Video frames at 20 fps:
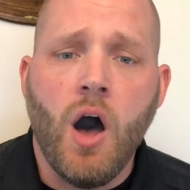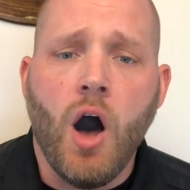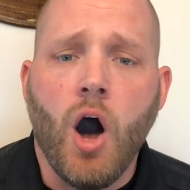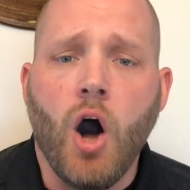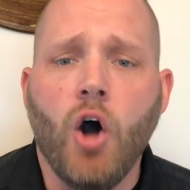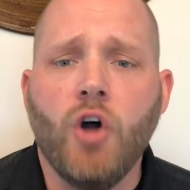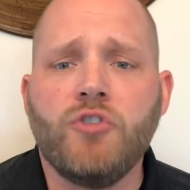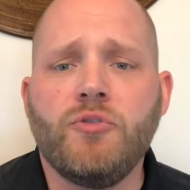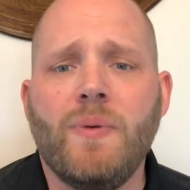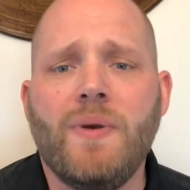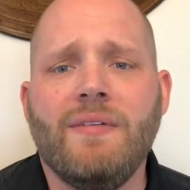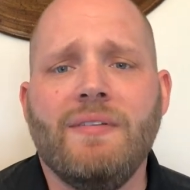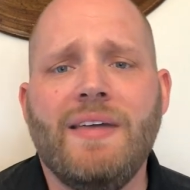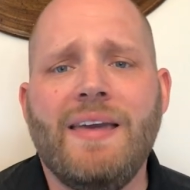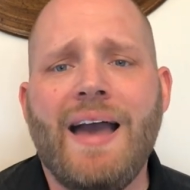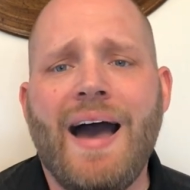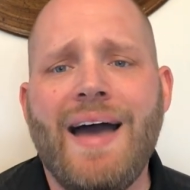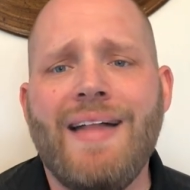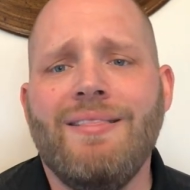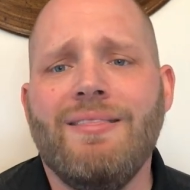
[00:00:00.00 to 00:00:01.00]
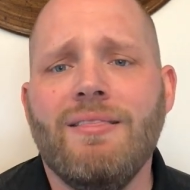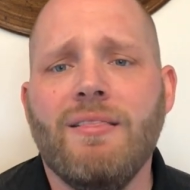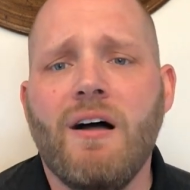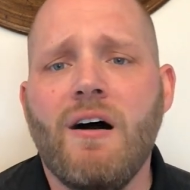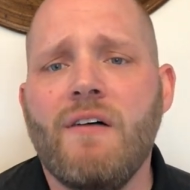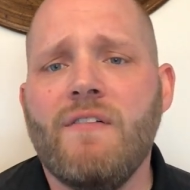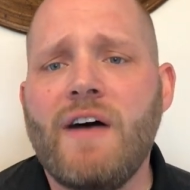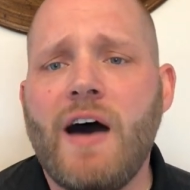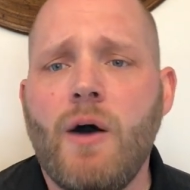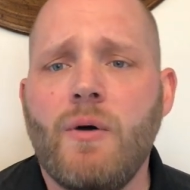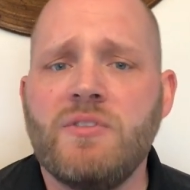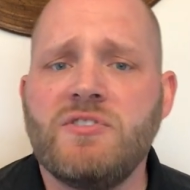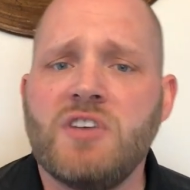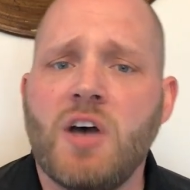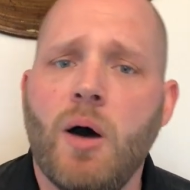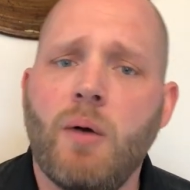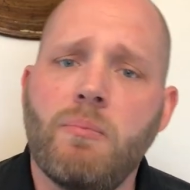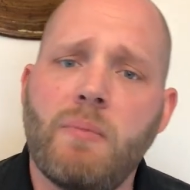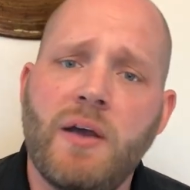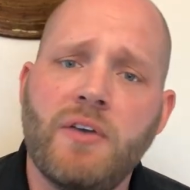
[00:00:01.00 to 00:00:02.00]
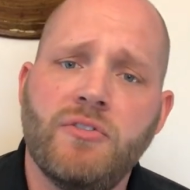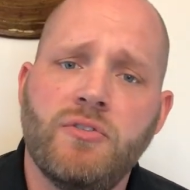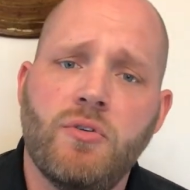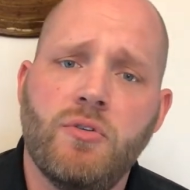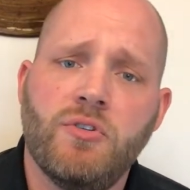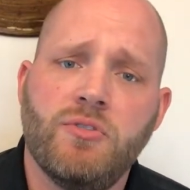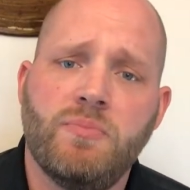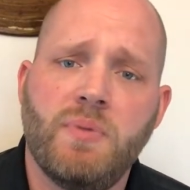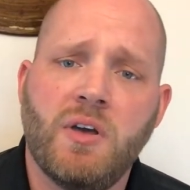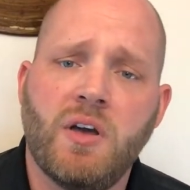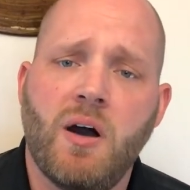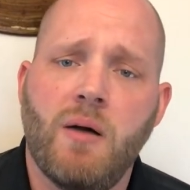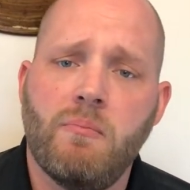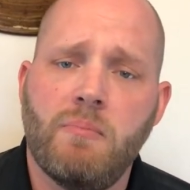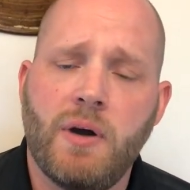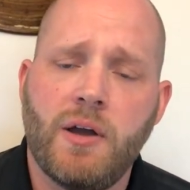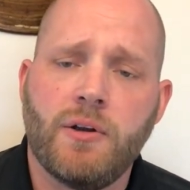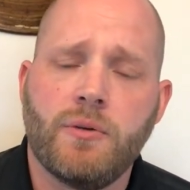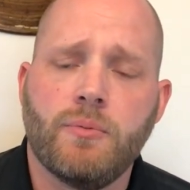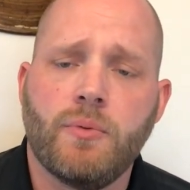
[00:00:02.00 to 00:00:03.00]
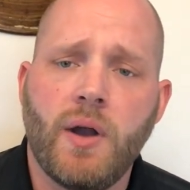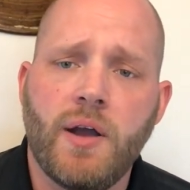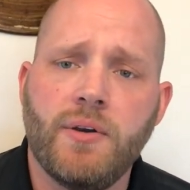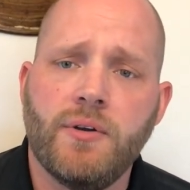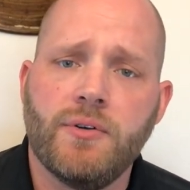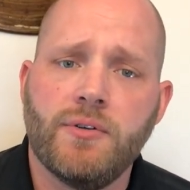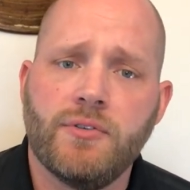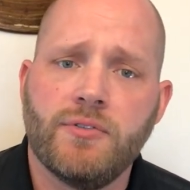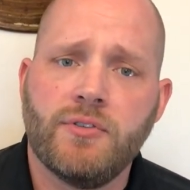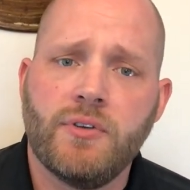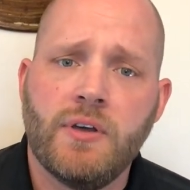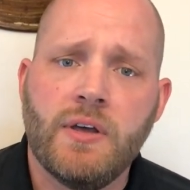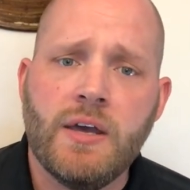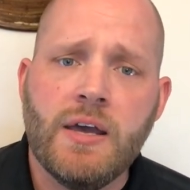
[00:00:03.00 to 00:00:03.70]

Ultimately, I love how it's helped my students become better writers,